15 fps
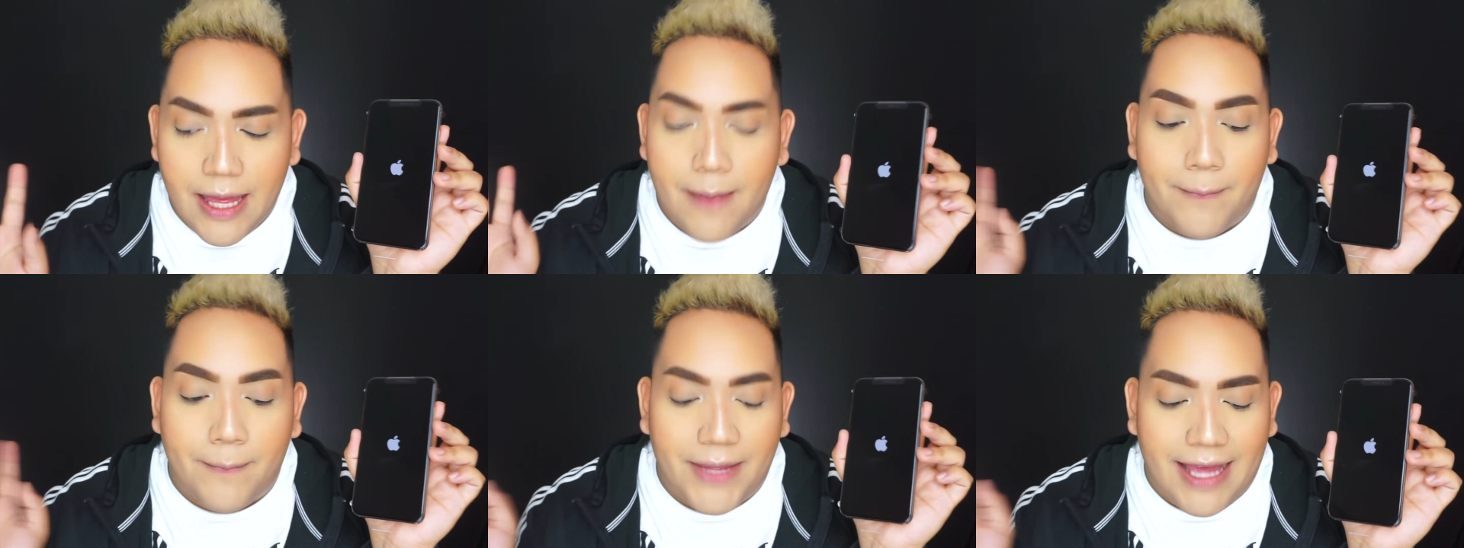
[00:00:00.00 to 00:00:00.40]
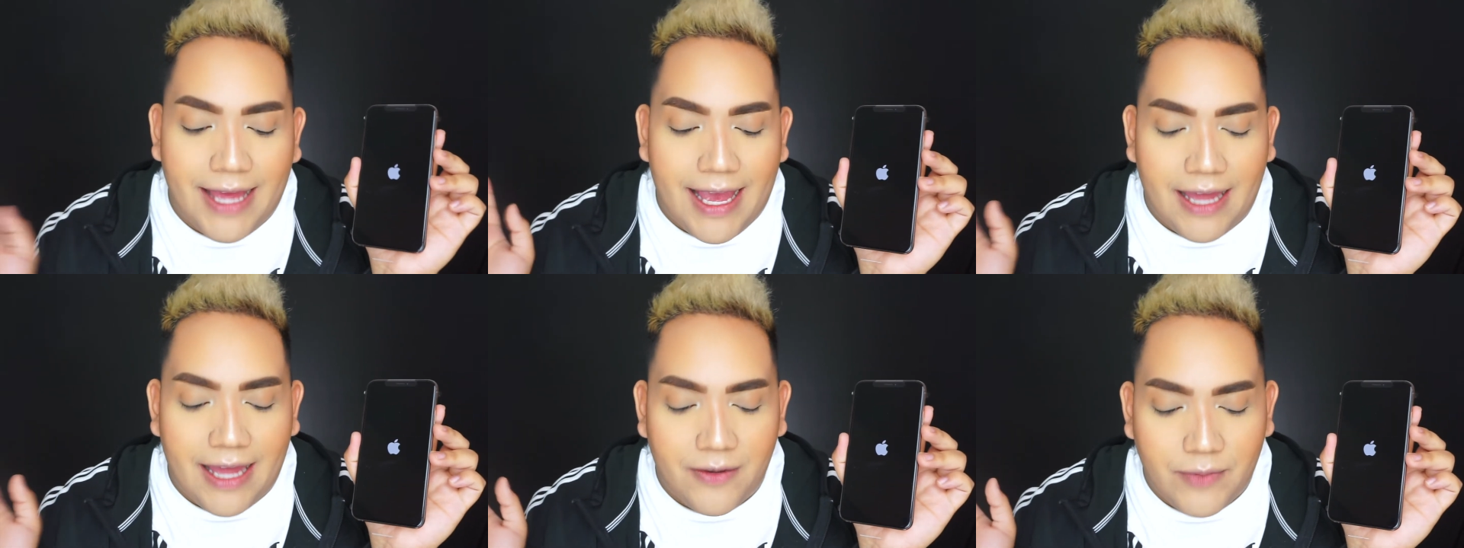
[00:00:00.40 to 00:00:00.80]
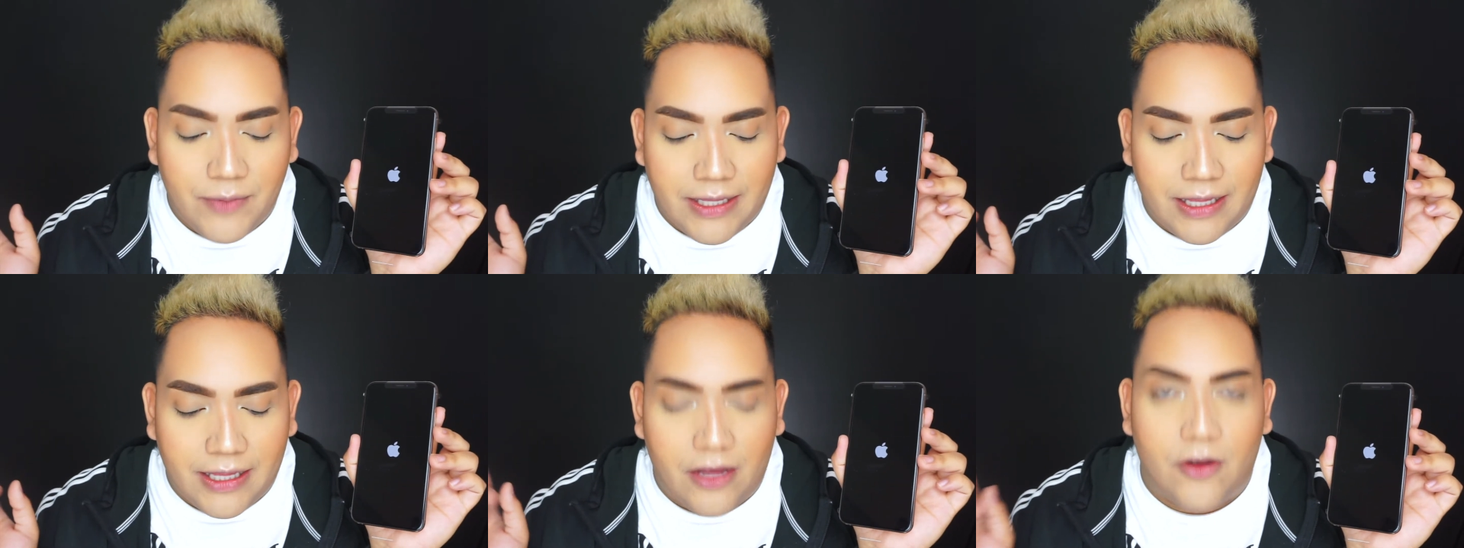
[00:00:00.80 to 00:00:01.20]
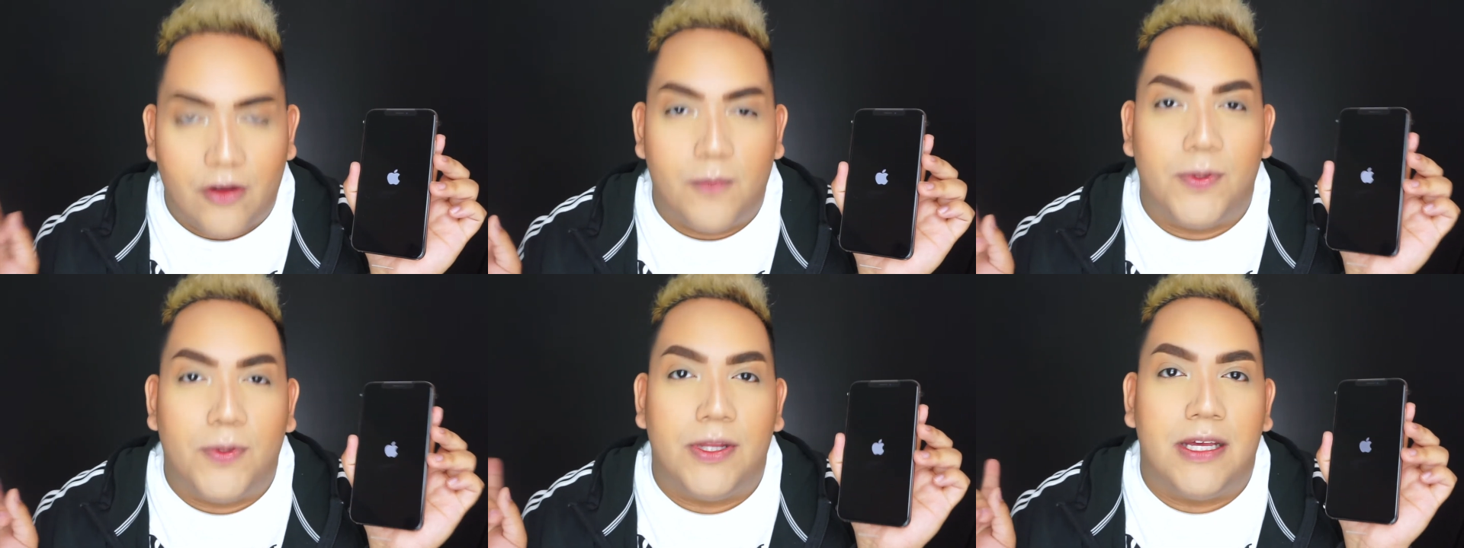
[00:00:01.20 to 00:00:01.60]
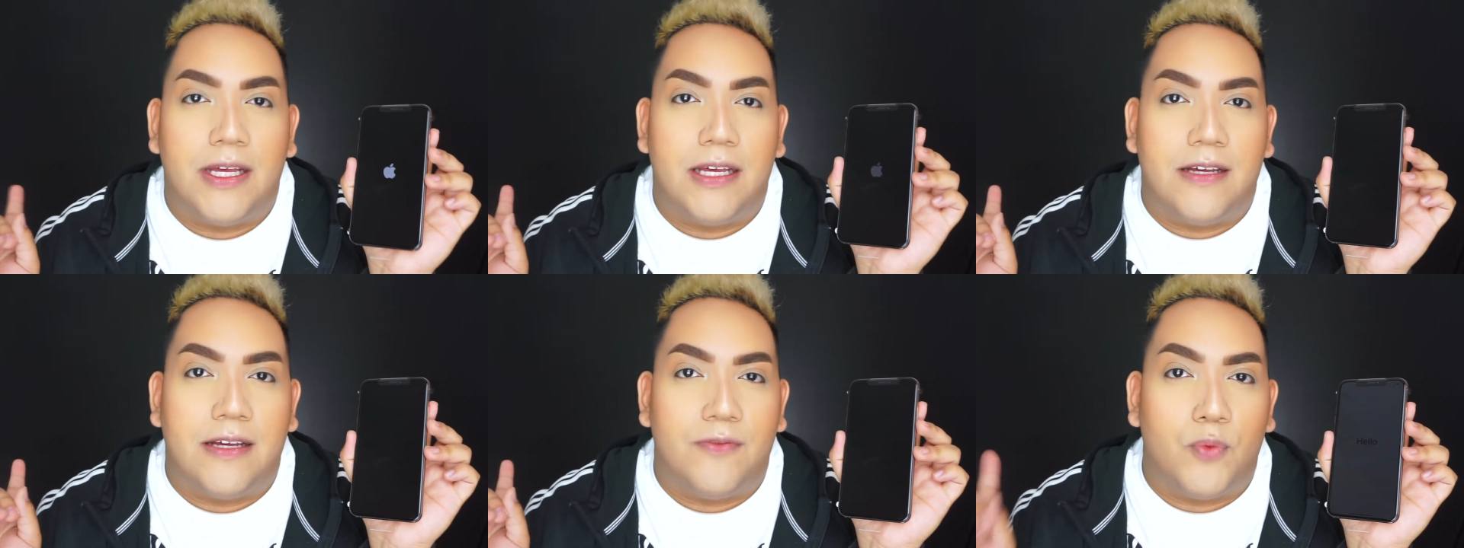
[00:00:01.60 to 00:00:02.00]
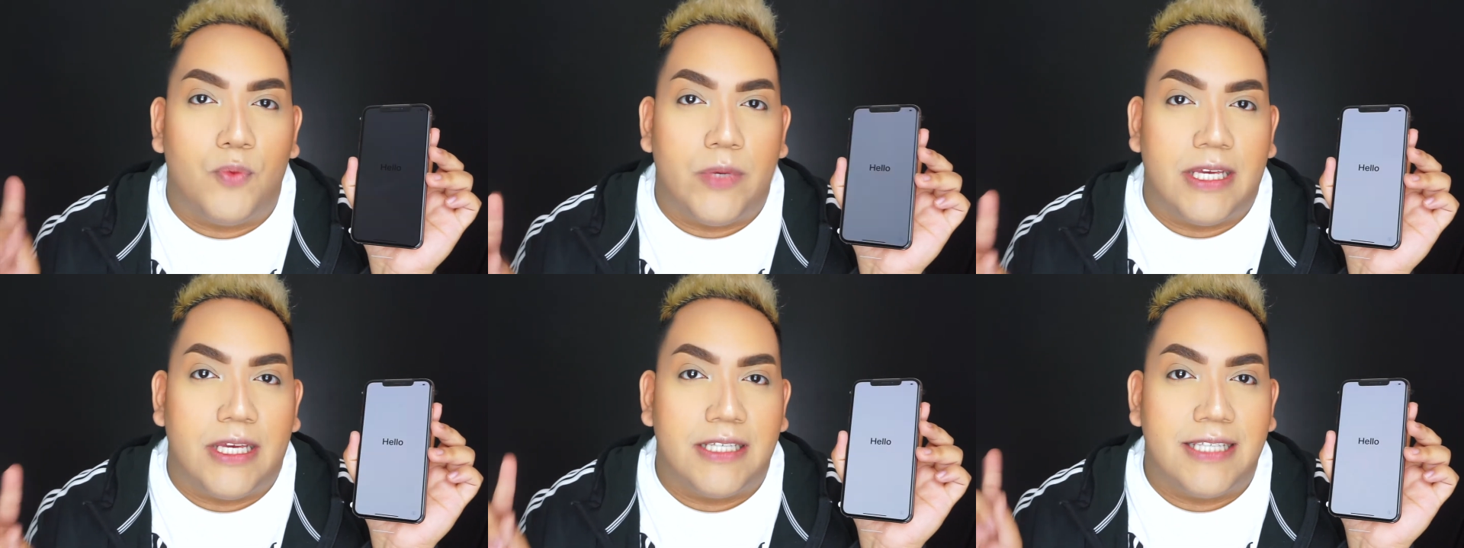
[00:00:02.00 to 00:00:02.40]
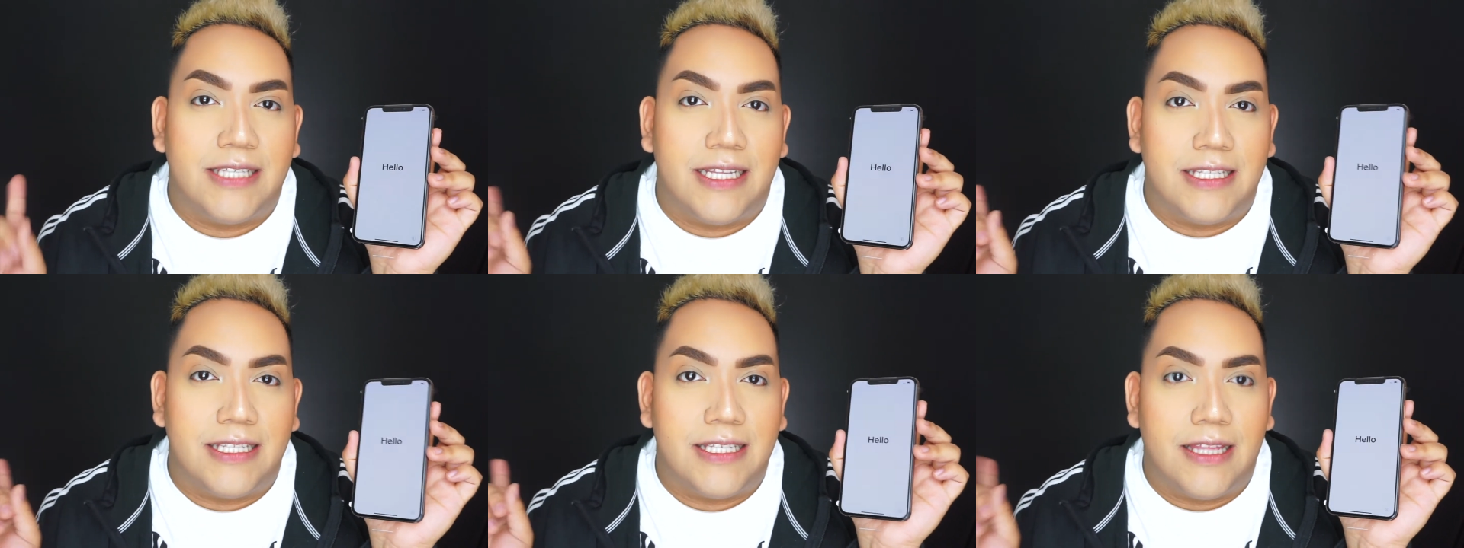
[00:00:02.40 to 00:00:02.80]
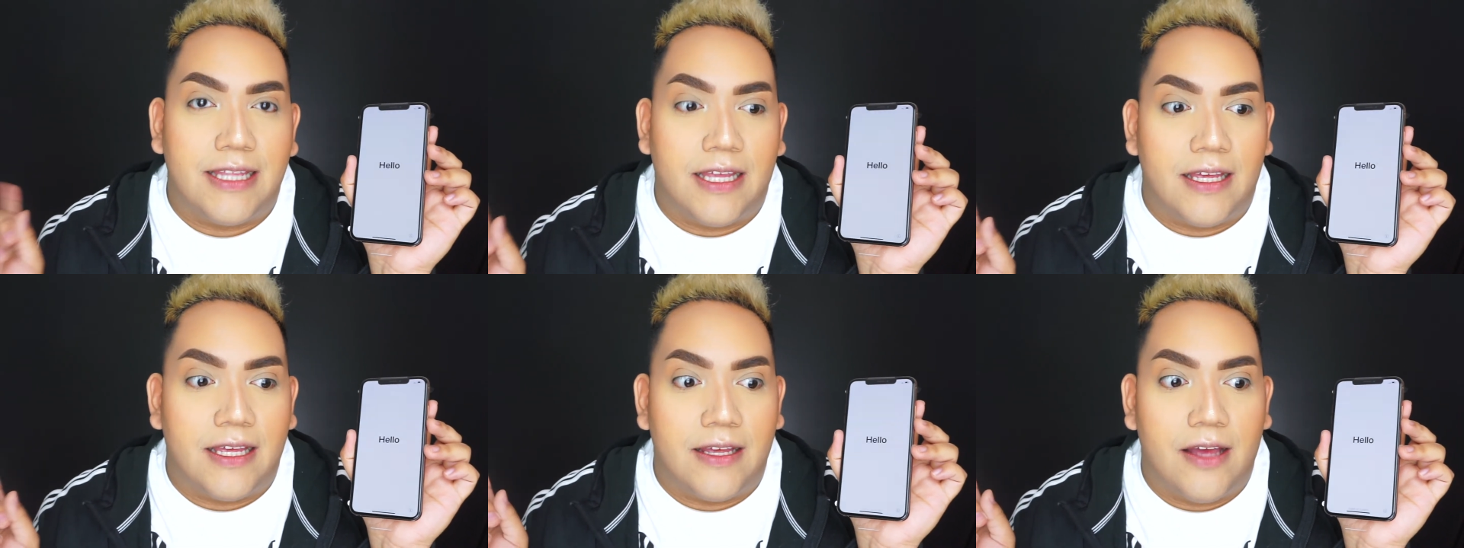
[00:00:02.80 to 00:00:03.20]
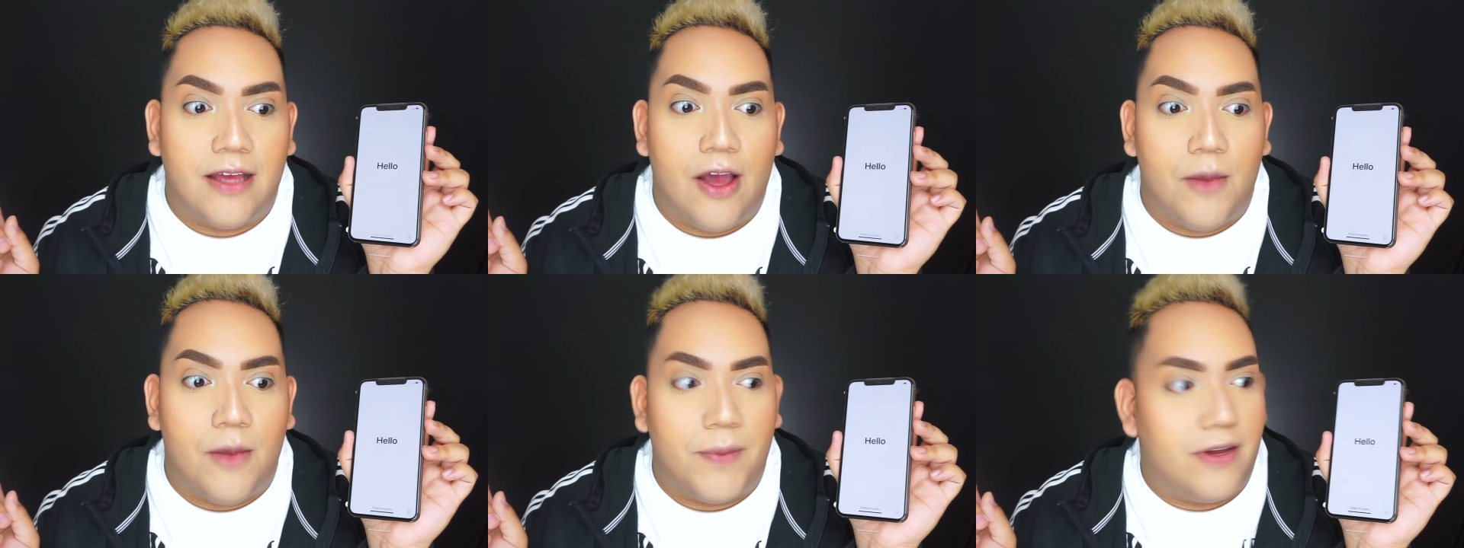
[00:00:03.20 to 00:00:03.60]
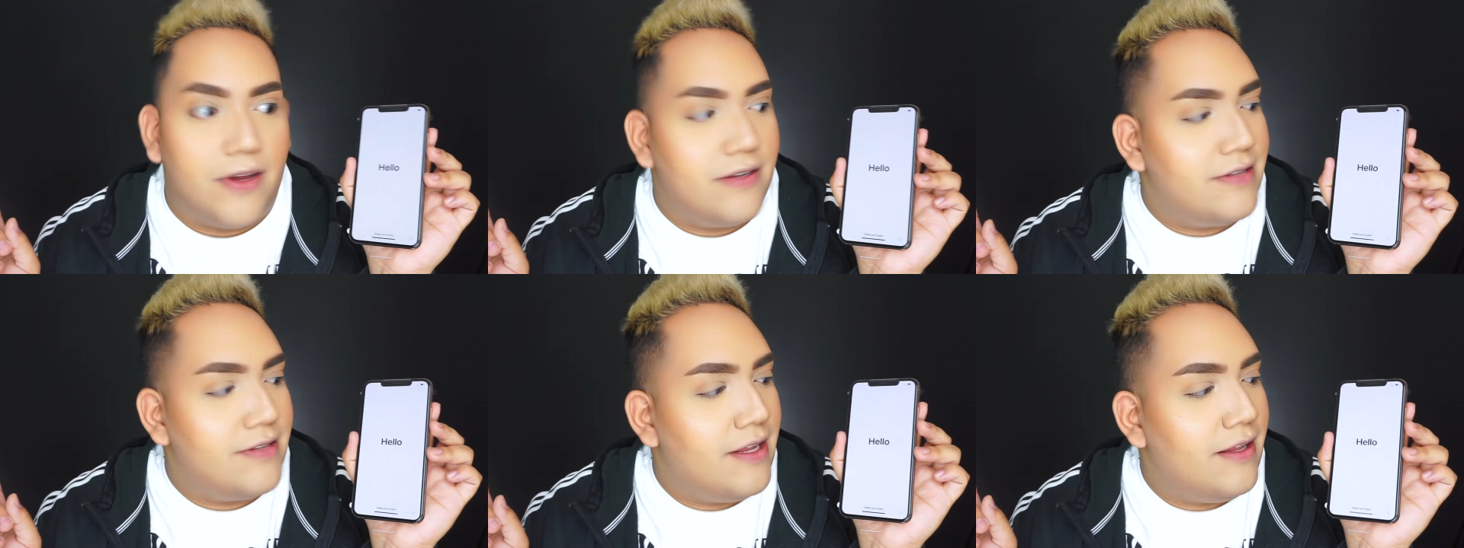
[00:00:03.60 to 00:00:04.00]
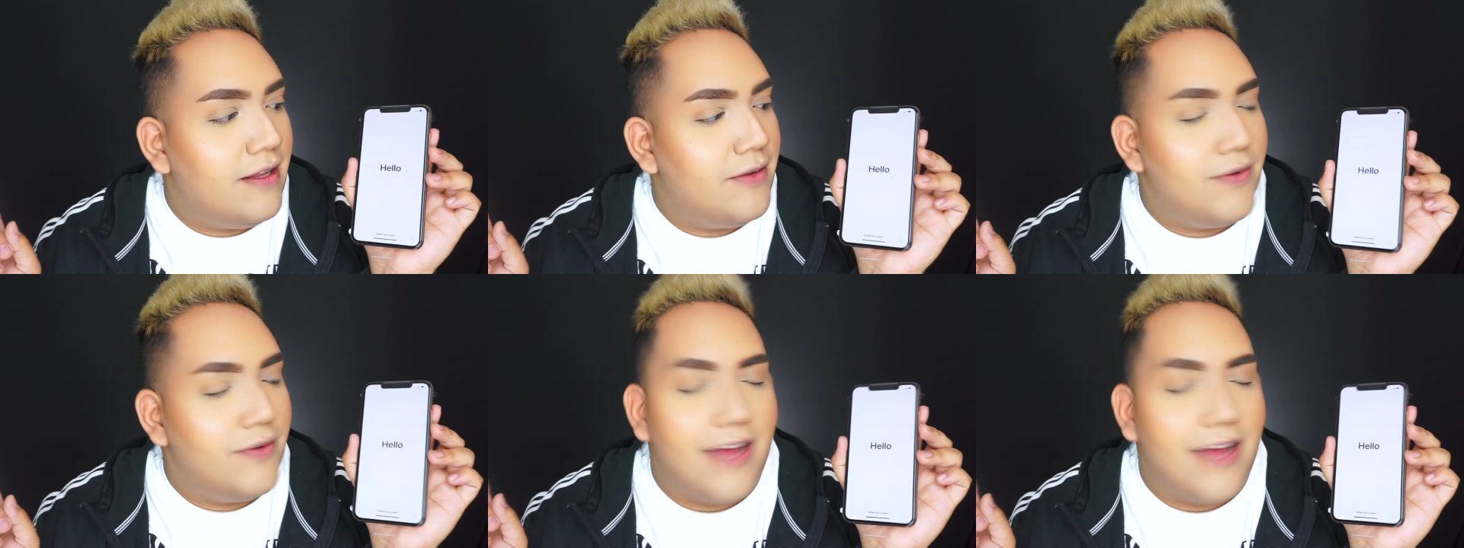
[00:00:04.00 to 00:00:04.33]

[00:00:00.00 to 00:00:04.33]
But I had to wait like a couple of weeks since the, oh my god, is that hello?